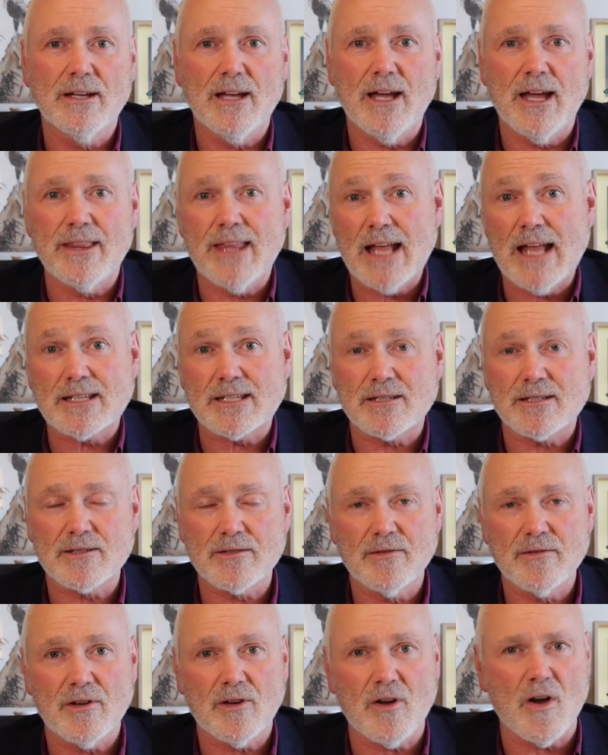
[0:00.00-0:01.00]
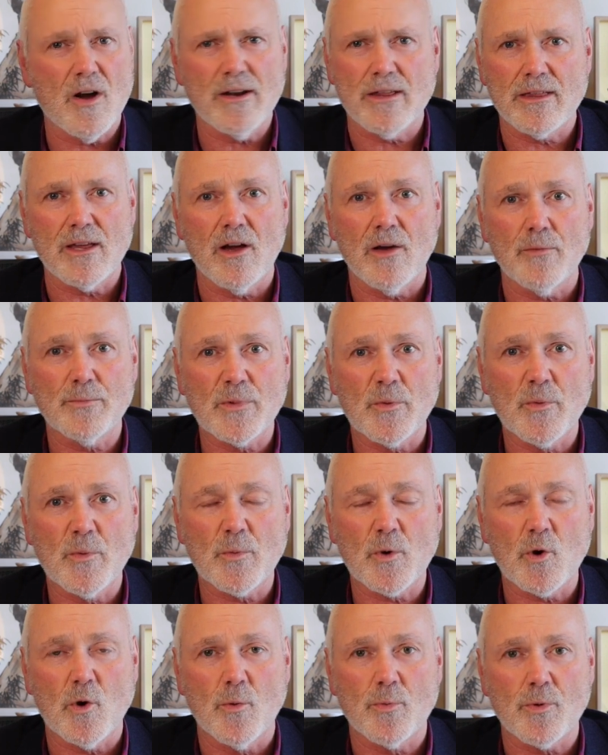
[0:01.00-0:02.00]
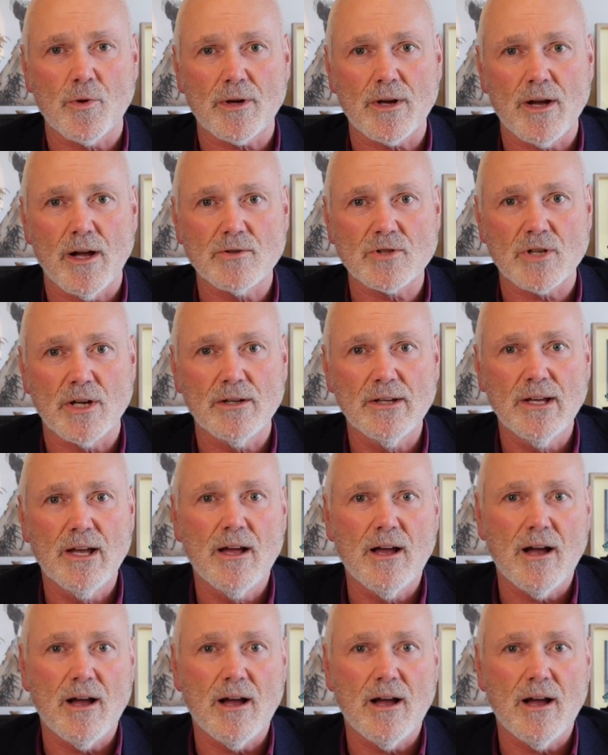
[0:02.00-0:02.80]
And that's kind of the optimum corporate culture.